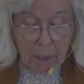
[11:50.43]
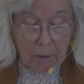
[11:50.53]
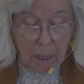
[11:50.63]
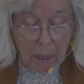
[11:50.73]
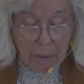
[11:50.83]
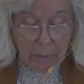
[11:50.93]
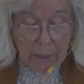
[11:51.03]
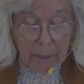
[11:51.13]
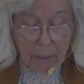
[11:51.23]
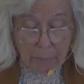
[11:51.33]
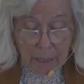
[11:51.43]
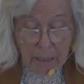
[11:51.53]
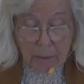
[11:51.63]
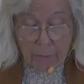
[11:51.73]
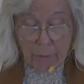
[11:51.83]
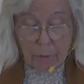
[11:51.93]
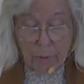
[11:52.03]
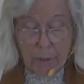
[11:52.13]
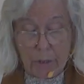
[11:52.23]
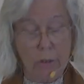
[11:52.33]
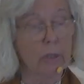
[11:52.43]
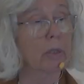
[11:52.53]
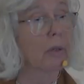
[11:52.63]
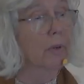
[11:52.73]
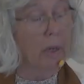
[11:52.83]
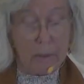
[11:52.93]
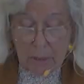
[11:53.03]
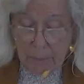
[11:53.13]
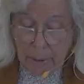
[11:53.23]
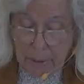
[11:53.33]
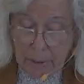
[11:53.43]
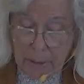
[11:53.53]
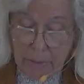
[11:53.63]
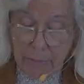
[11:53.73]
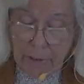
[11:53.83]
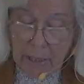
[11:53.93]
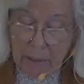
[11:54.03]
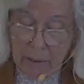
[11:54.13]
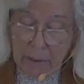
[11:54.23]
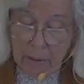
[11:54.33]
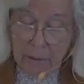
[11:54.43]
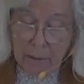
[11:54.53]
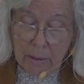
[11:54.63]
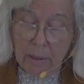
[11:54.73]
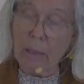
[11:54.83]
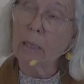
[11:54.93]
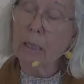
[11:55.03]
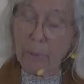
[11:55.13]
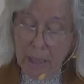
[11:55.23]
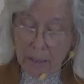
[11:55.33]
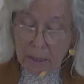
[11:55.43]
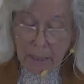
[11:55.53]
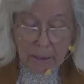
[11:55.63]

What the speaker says: honoring a meaningful tradition of our siblings in faith, we can take the